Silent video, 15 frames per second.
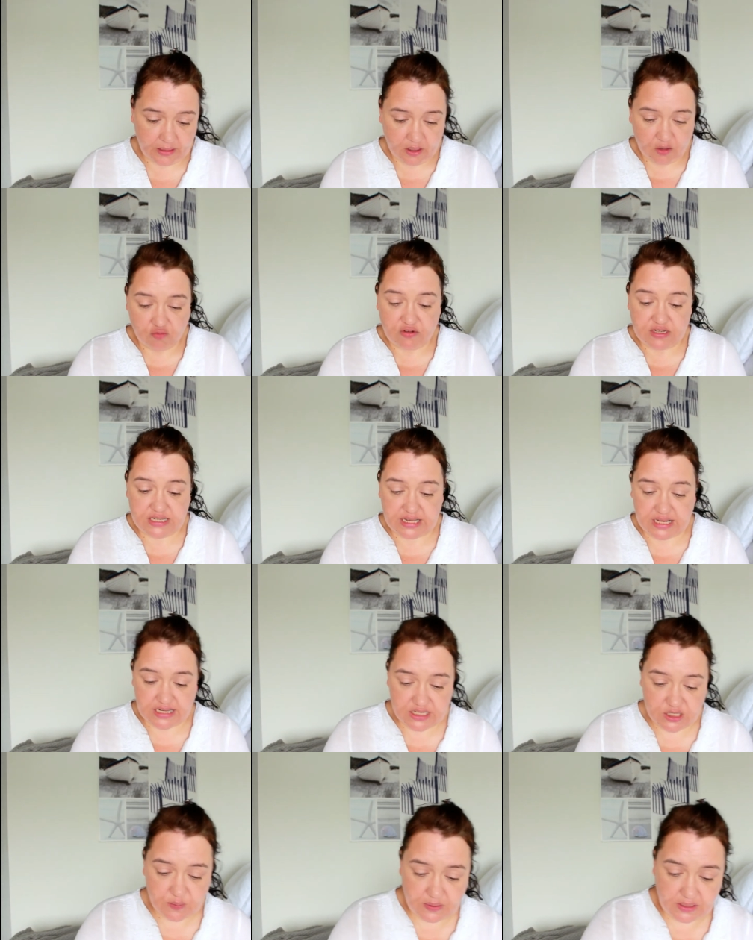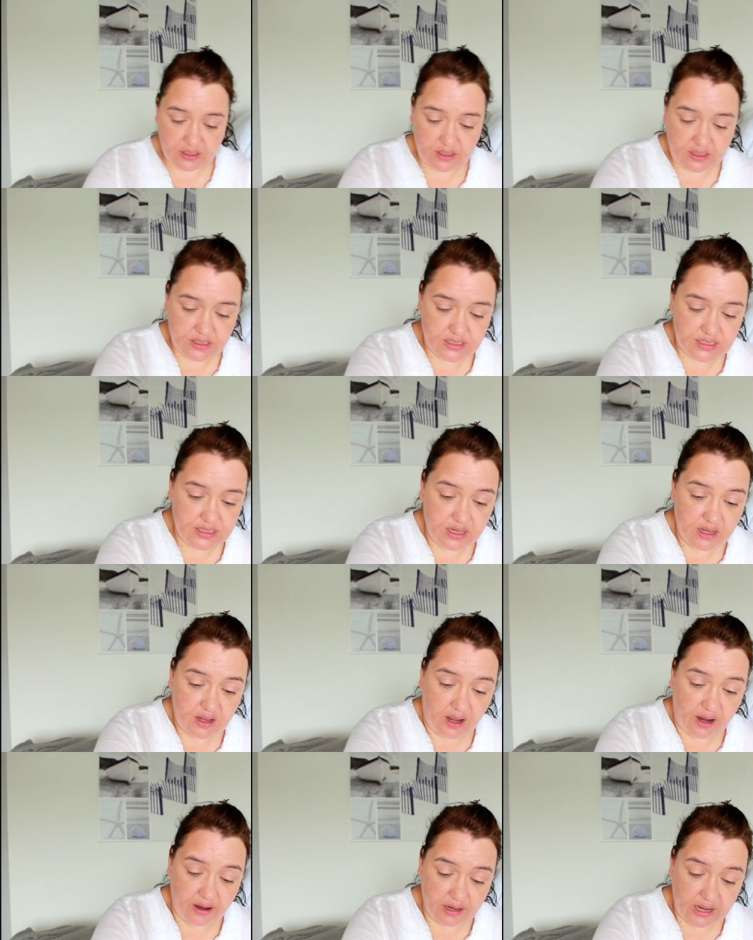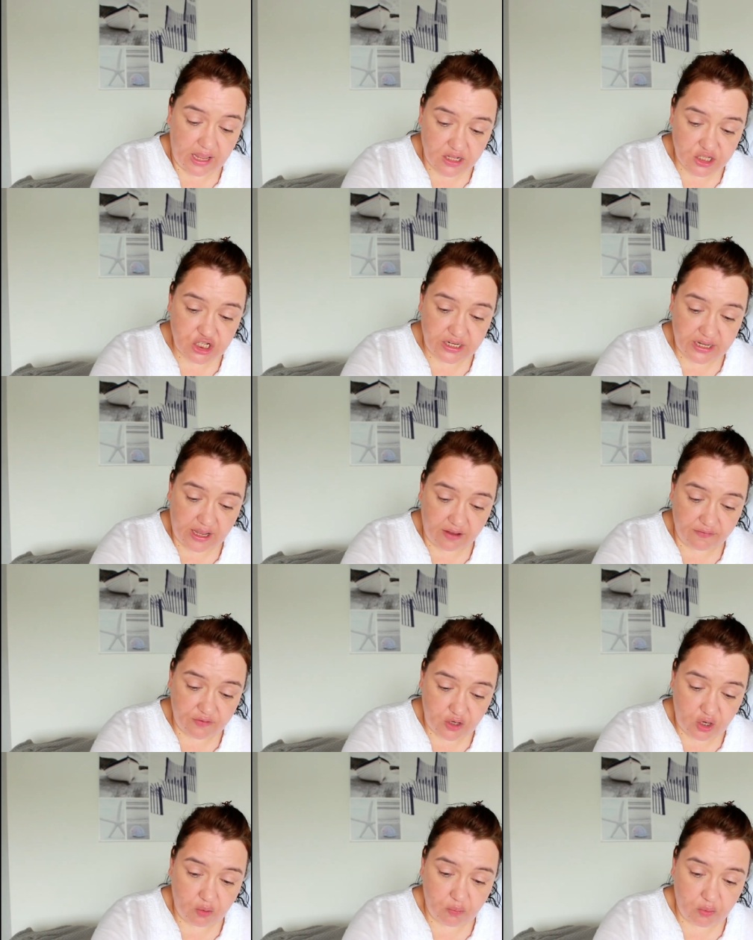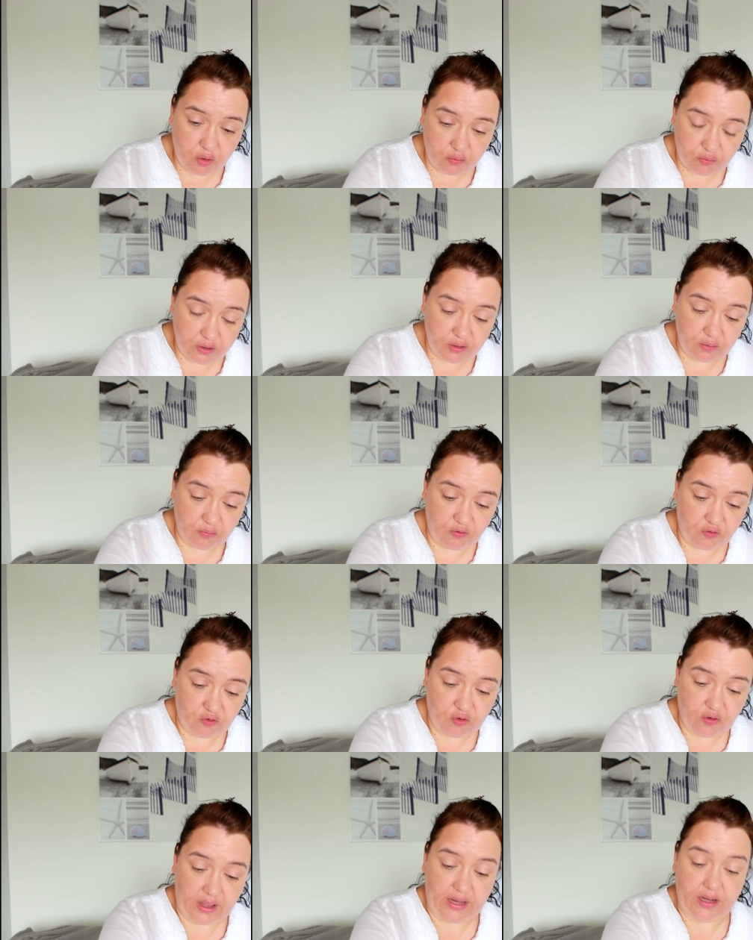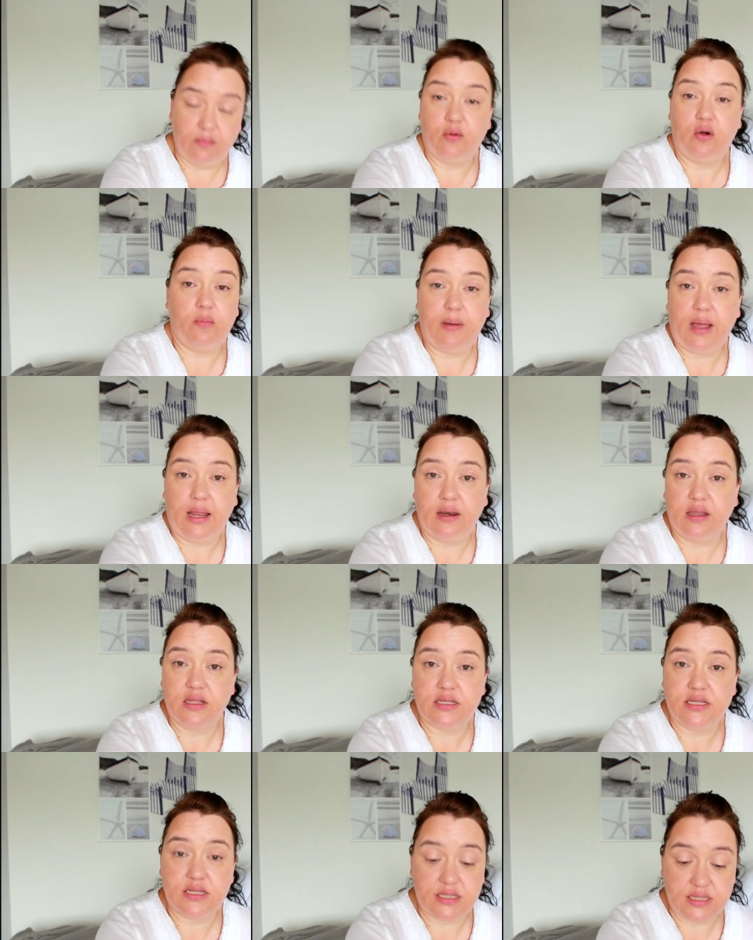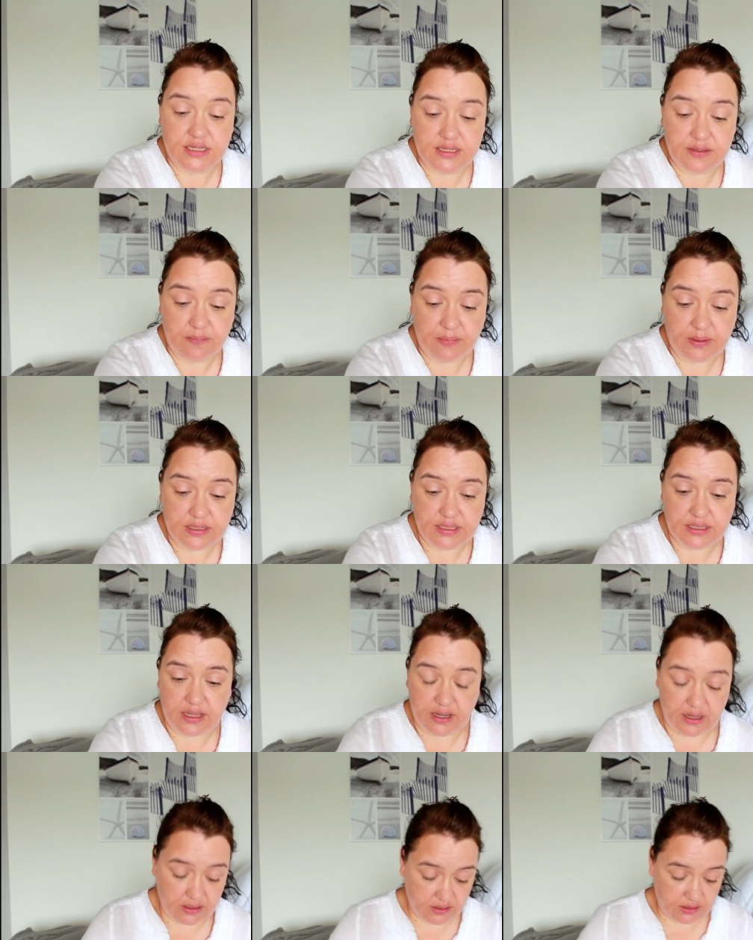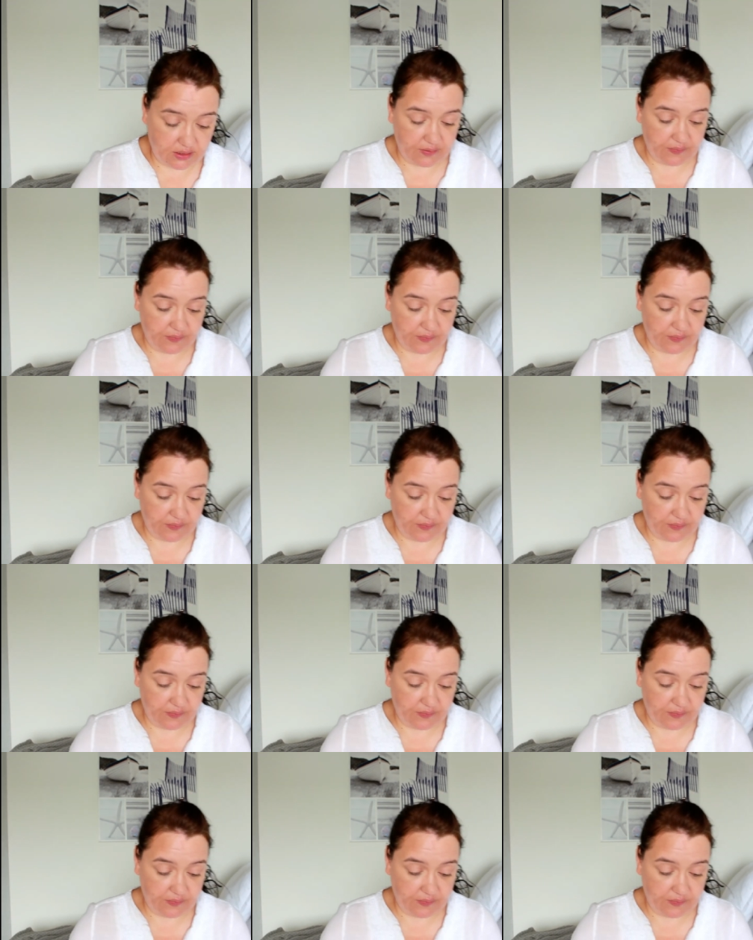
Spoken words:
resist, because I actually have no more room for any more palettes. It's as simple as that.